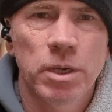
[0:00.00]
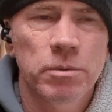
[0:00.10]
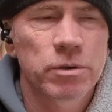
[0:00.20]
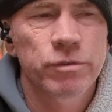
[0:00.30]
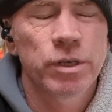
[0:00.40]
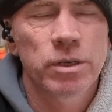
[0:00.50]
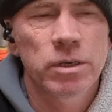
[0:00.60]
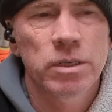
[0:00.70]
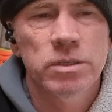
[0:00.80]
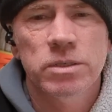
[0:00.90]
I'm not very
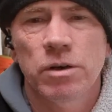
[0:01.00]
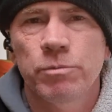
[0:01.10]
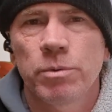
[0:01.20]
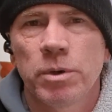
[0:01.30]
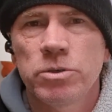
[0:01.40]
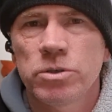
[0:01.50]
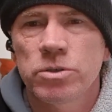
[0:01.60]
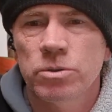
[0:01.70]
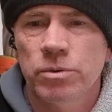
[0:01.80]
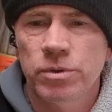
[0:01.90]
good at this self-promotion
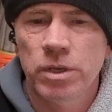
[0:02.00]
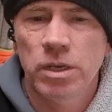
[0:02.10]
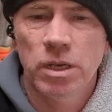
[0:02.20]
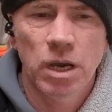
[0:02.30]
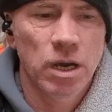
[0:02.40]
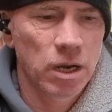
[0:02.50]
sort of thing.